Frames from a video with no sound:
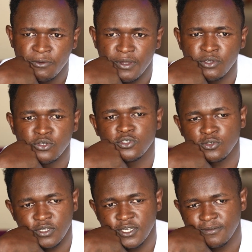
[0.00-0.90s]
where we used
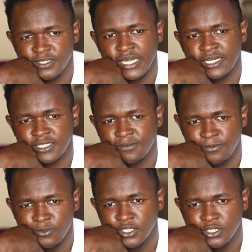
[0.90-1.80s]
to give charity
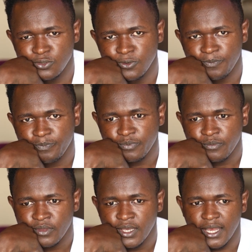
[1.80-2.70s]
food to
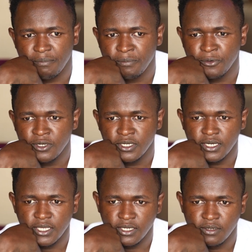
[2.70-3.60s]
people
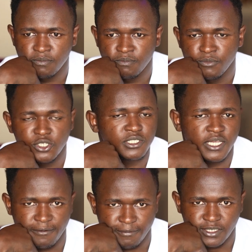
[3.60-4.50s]
in
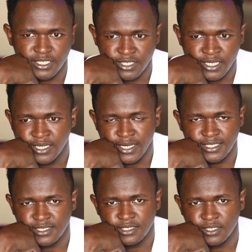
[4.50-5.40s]
most affected
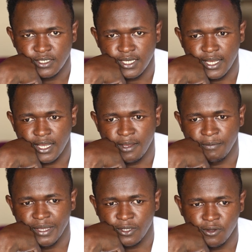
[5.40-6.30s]
areas
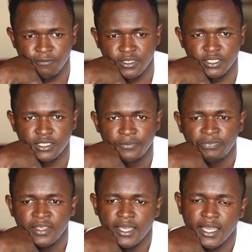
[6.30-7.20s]
by COVID,
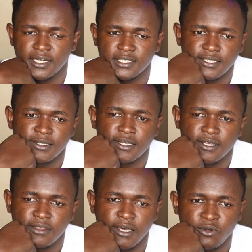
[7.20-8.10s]
and
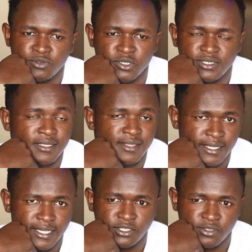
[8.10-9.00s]
that was mostly in the
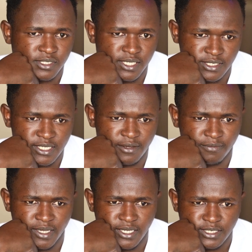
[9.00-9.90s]
ghettos and
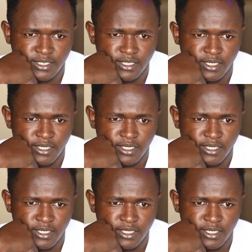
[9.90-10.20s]
stuff. And